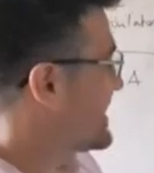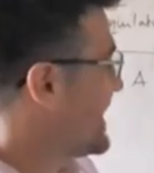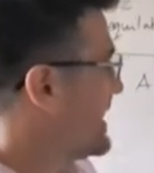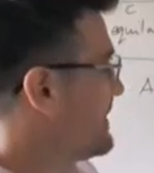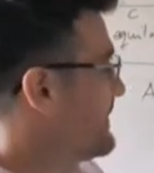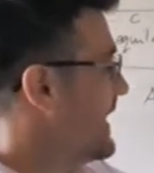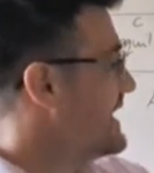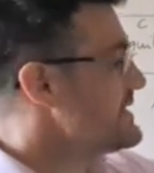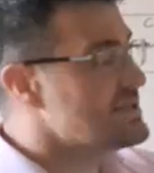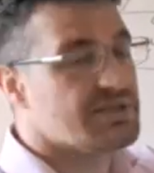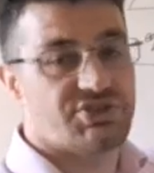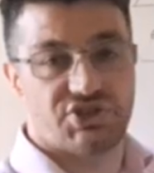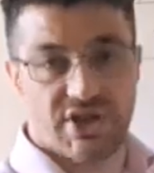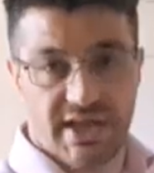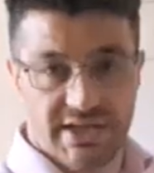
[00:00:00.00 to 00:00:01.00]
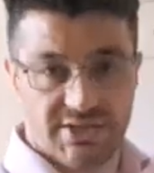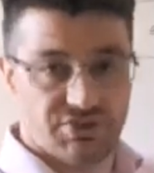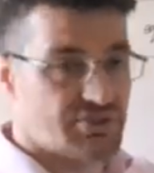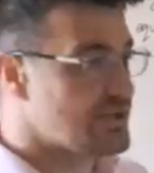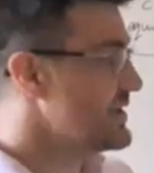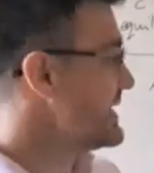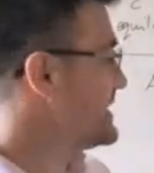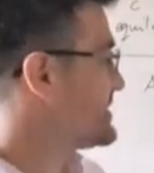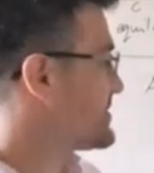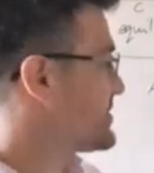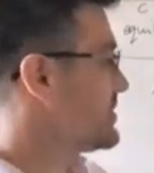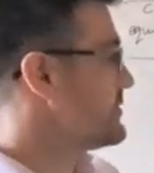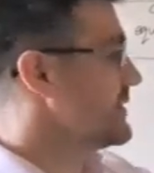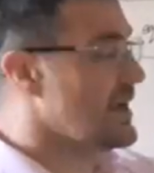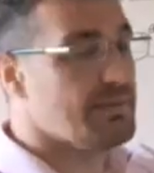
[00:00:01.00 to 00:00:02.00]
kind of interchange these
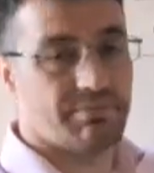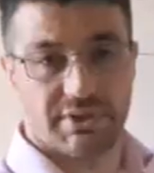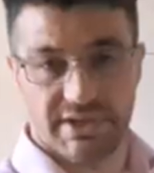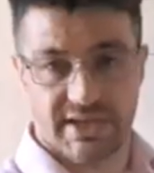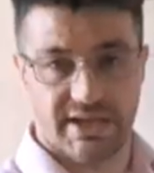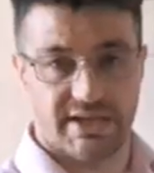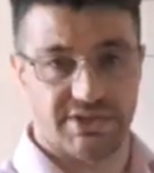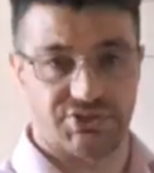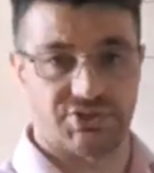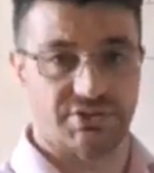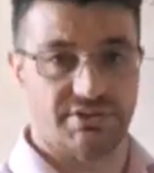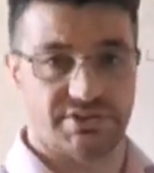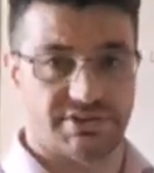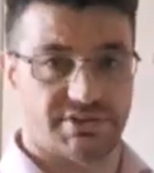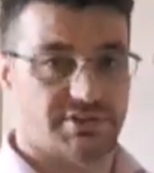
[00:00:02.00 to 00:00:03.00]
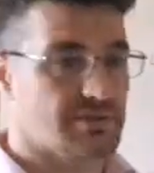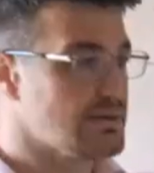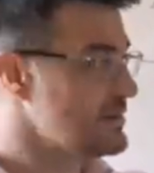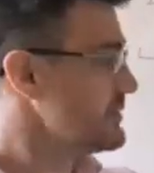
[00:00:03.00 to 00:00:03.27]
two implications